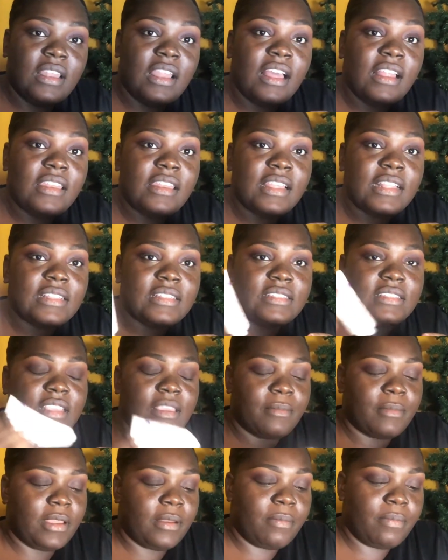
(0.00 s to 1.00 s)
London Stay
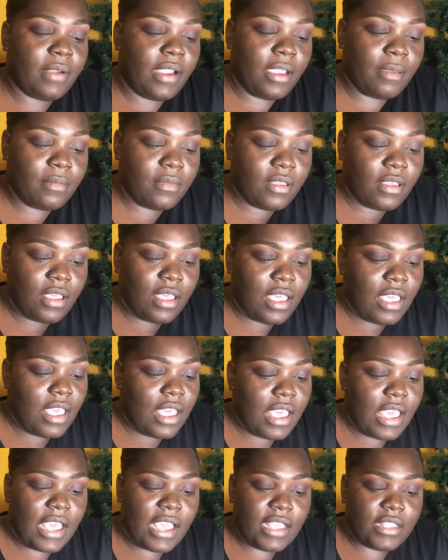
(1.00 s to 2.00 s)
Matte Primer.
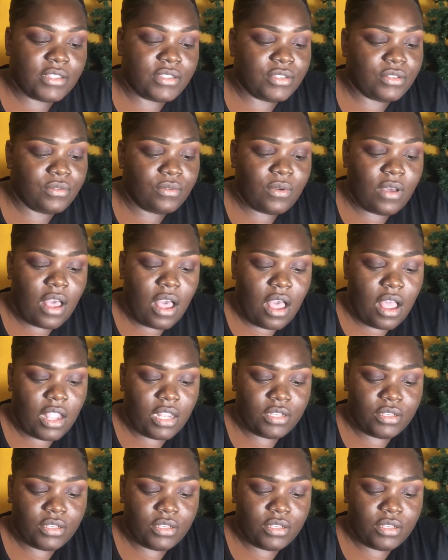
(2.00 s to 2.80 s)
As you all